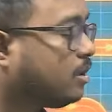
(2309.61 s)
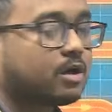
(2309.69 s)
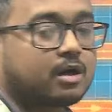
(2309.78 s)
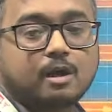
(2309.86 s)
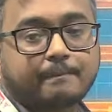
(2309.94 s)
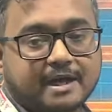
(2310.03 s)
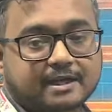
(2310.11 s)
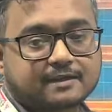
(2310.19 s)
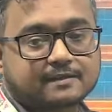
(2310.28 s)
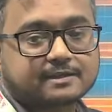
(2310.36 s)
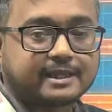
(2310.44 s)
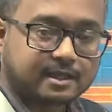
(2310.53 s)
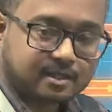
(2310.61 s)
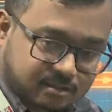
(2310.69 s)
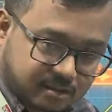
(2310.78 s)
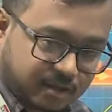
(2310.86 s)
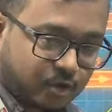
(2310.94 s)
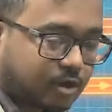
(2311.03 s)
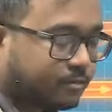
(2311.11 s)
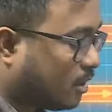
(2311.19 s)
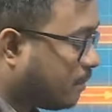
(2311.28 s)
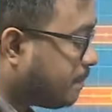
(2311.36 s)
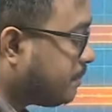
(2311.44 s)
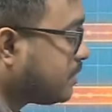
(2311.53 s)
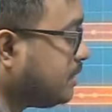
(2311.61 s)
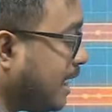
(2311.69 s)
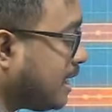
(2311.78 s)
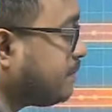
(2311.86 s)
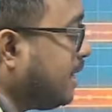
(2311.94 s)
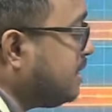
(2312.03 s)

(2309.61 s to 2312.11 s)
corrupt practices. They are not corrupt. That